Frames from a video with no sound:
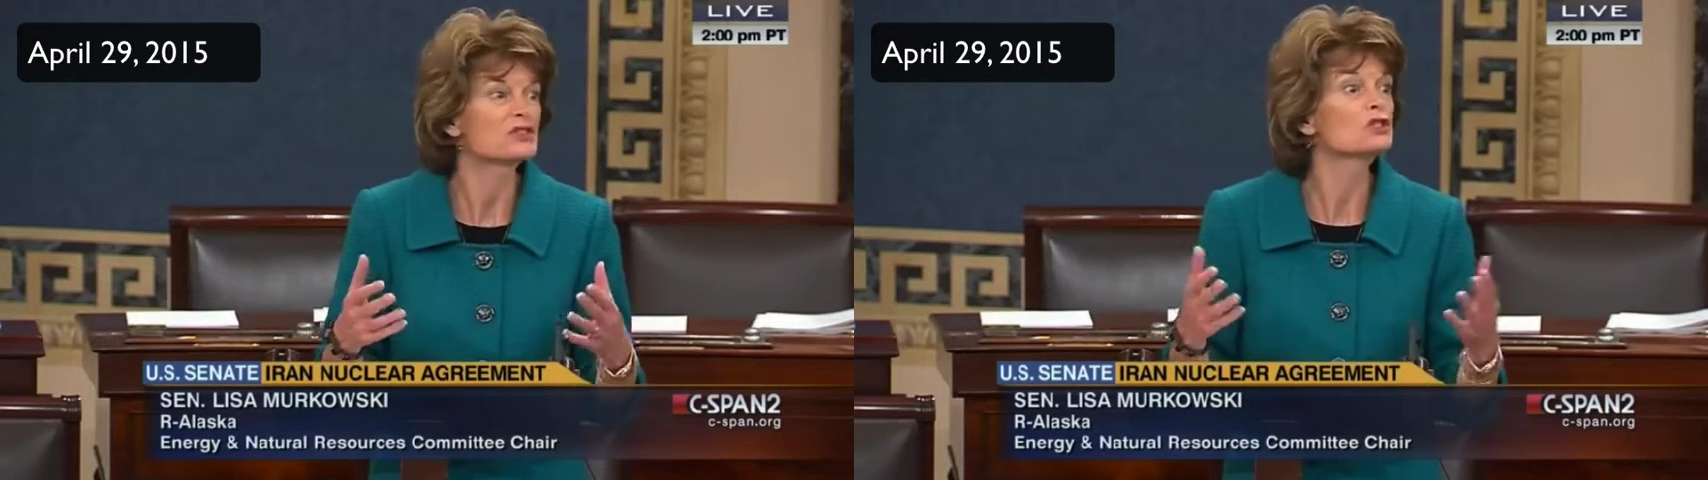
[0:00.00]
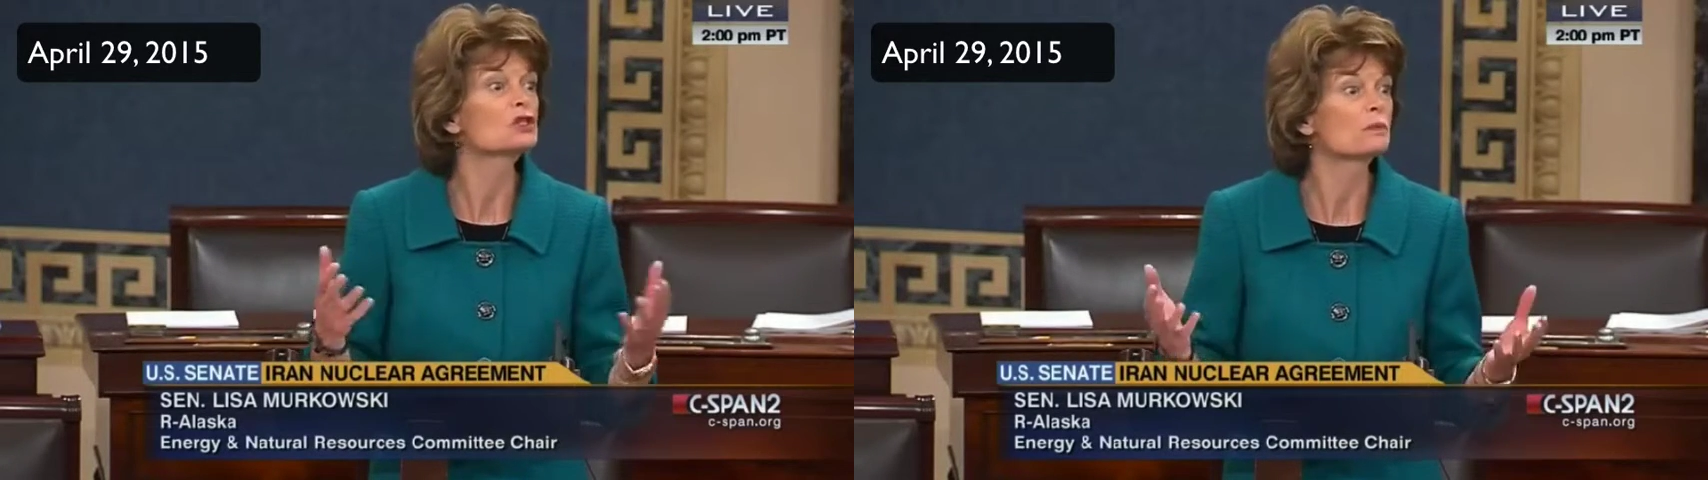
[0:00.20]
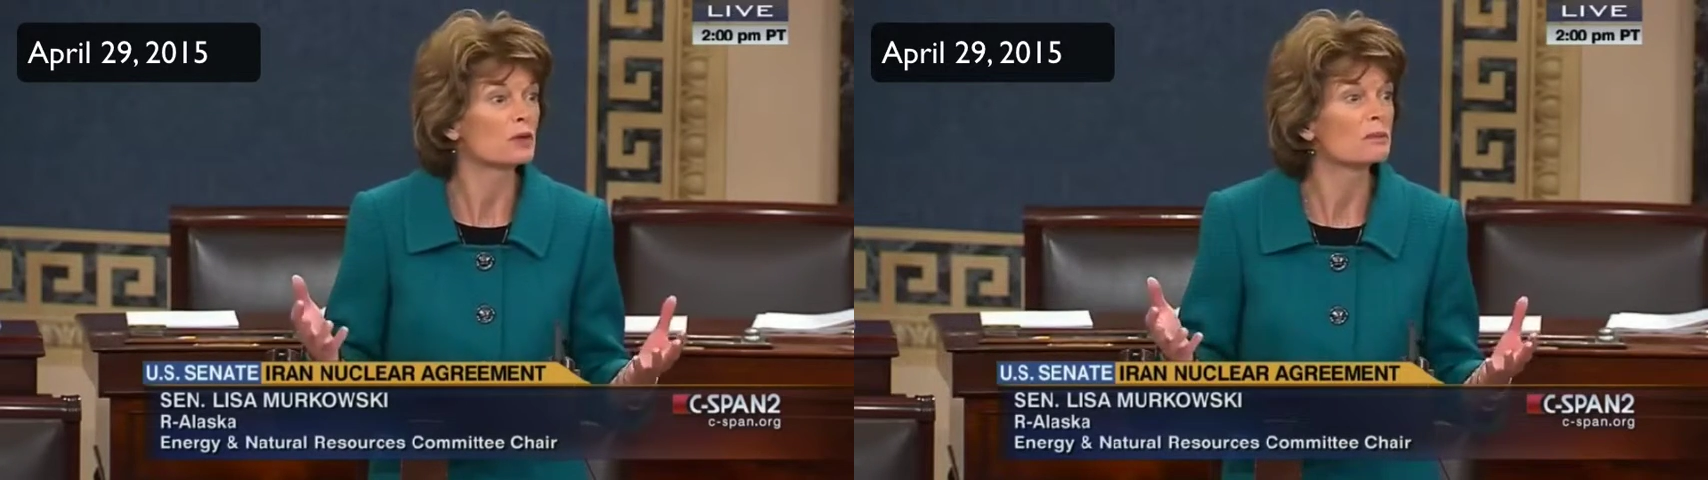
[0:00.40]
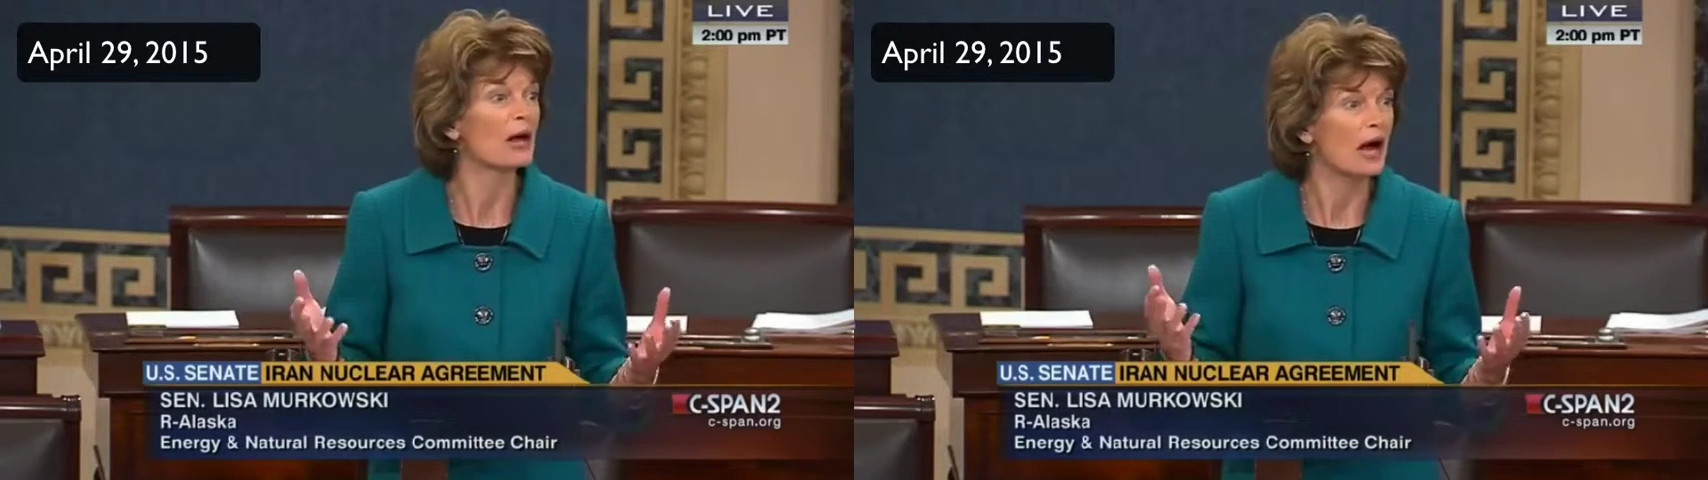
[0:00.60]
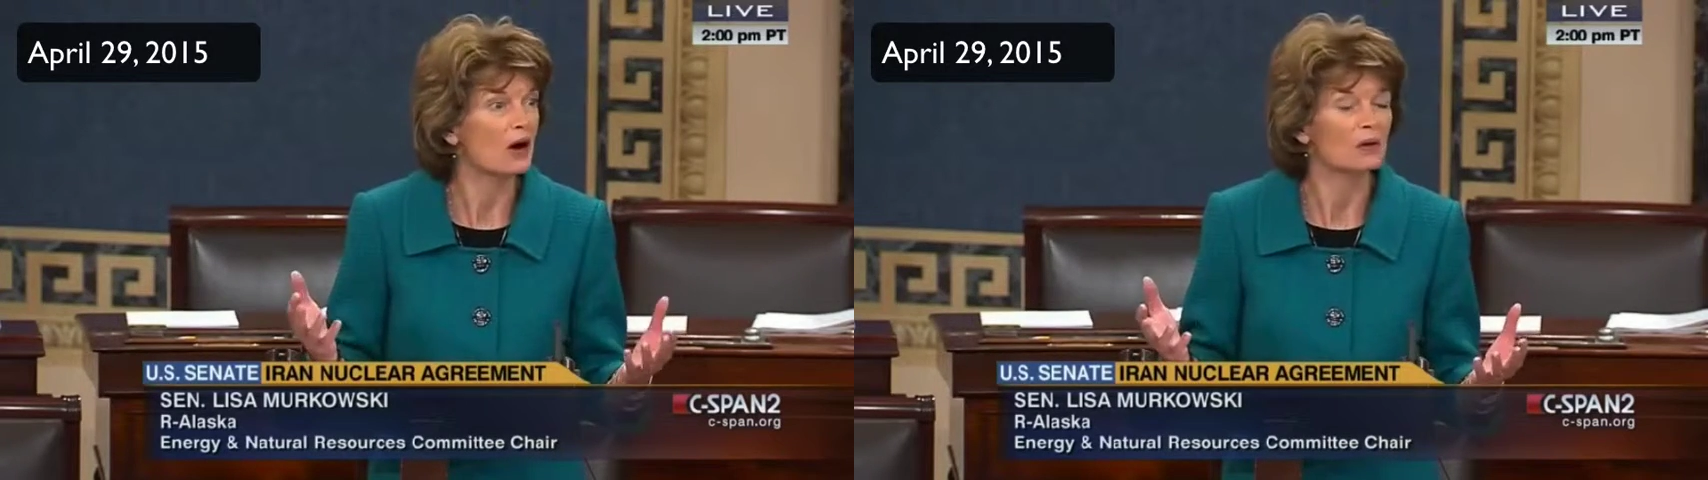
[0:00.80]

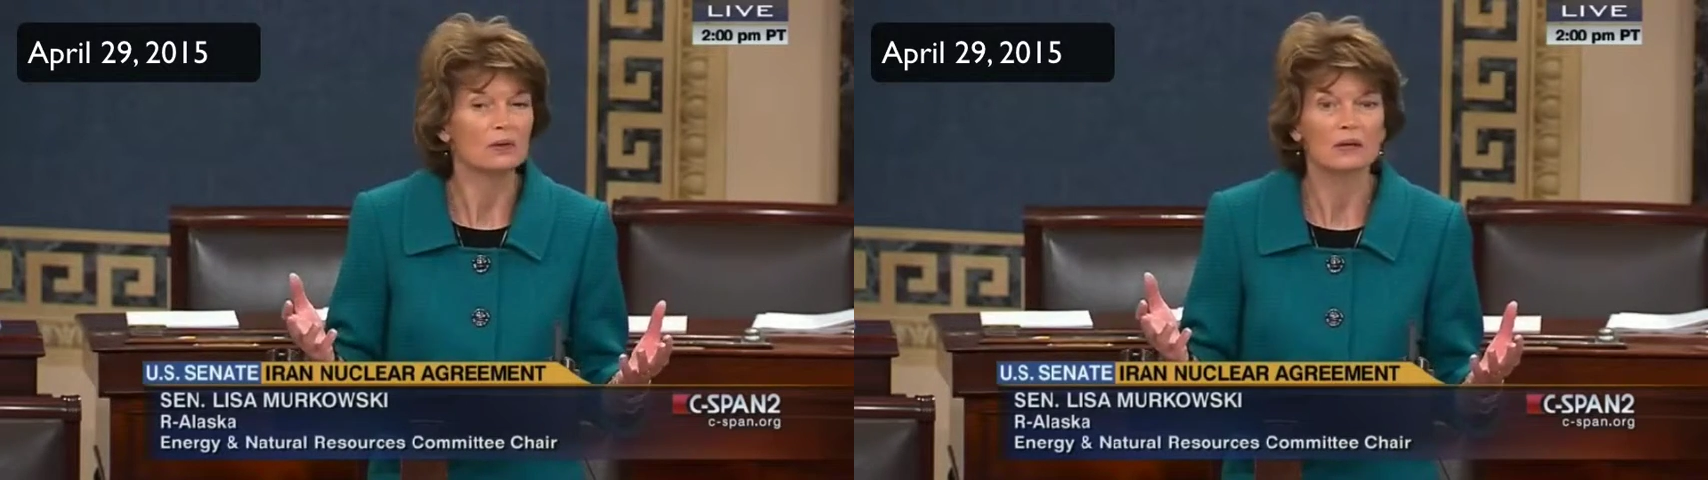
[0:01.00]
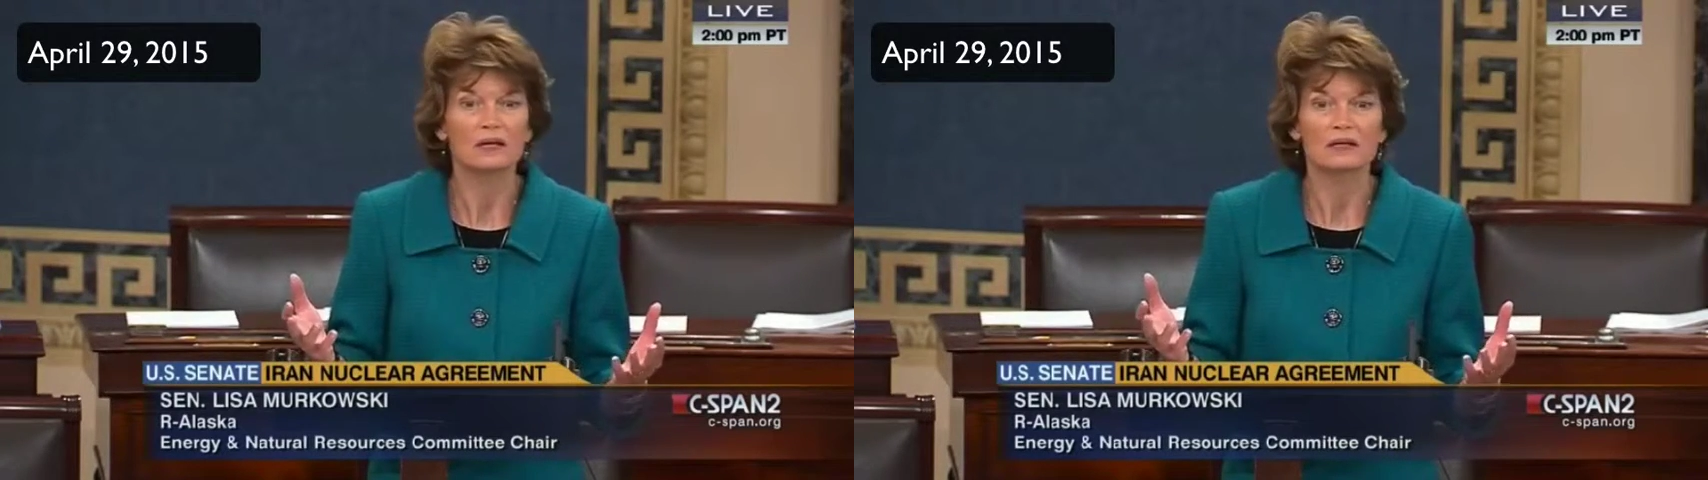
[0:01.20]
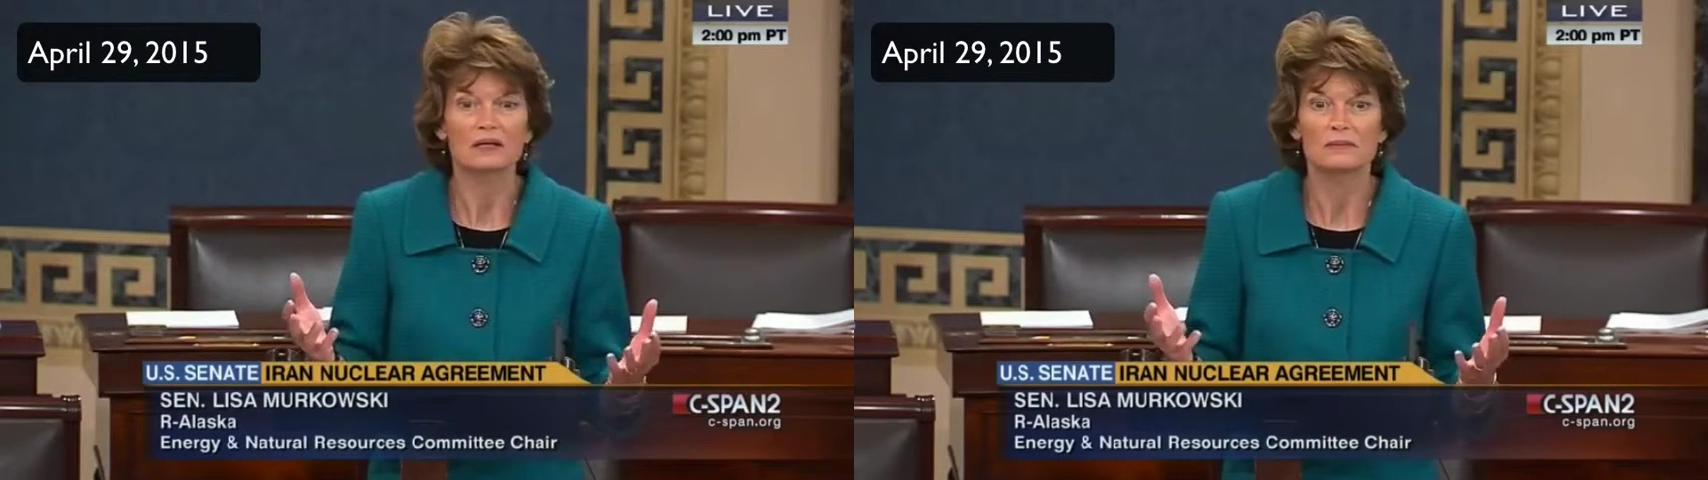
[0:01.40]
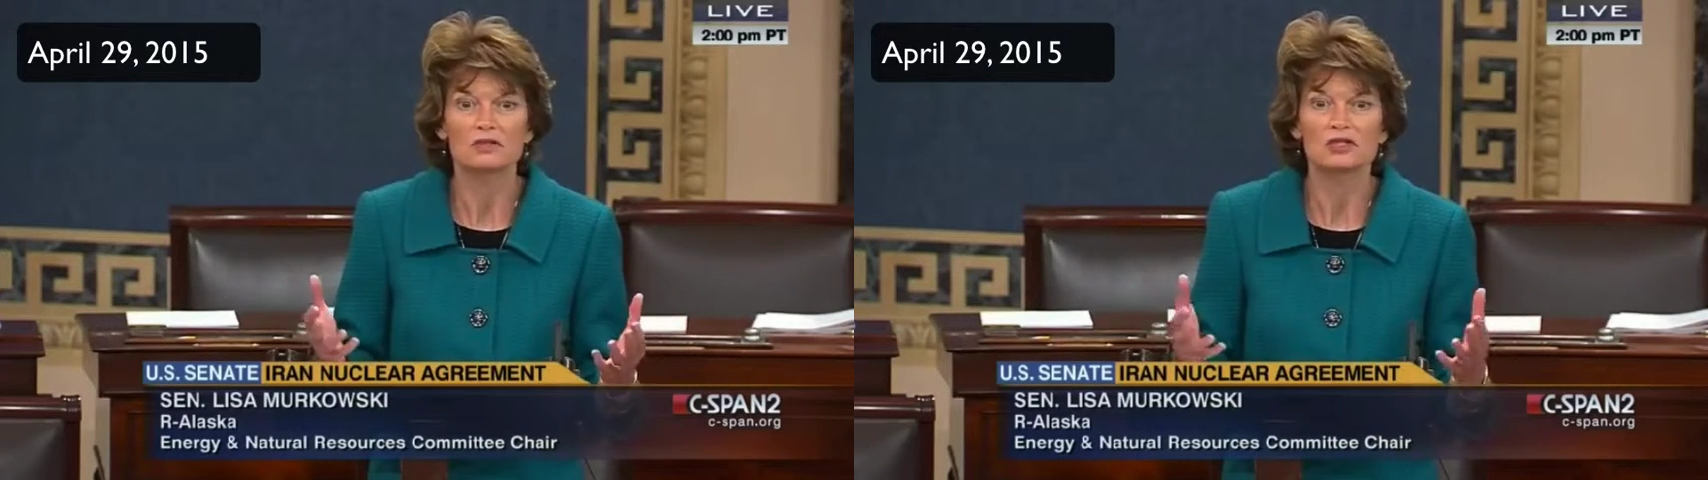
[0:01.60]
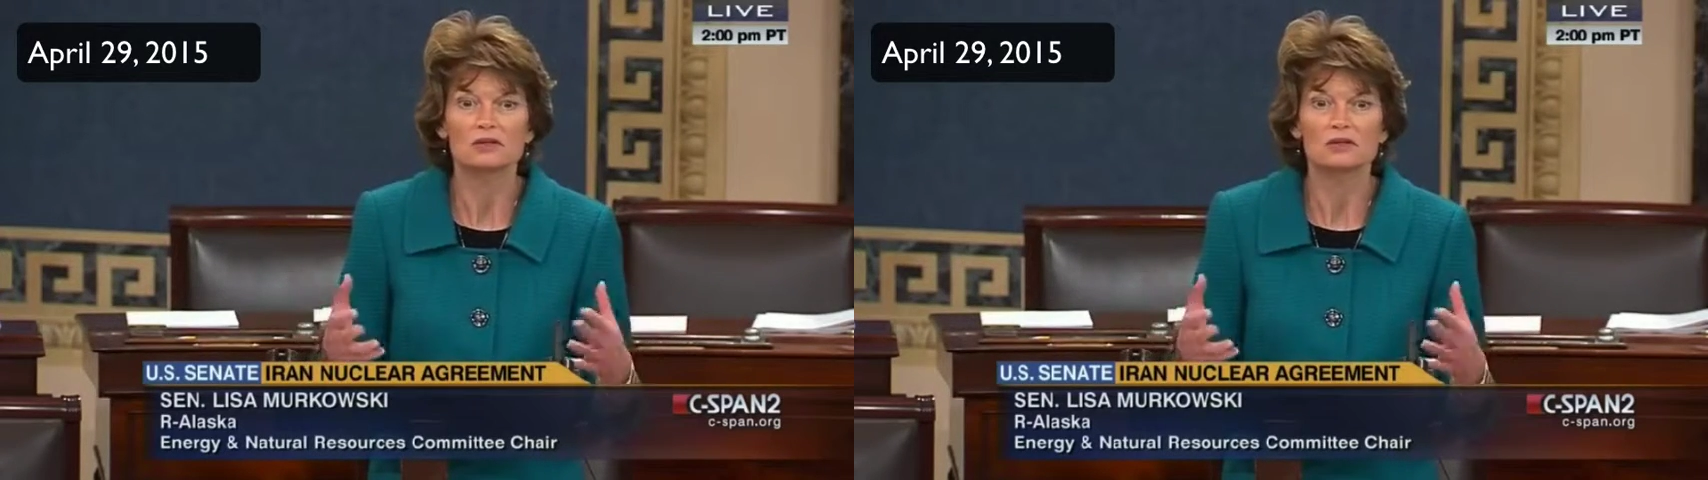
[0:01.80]
superpower when it comes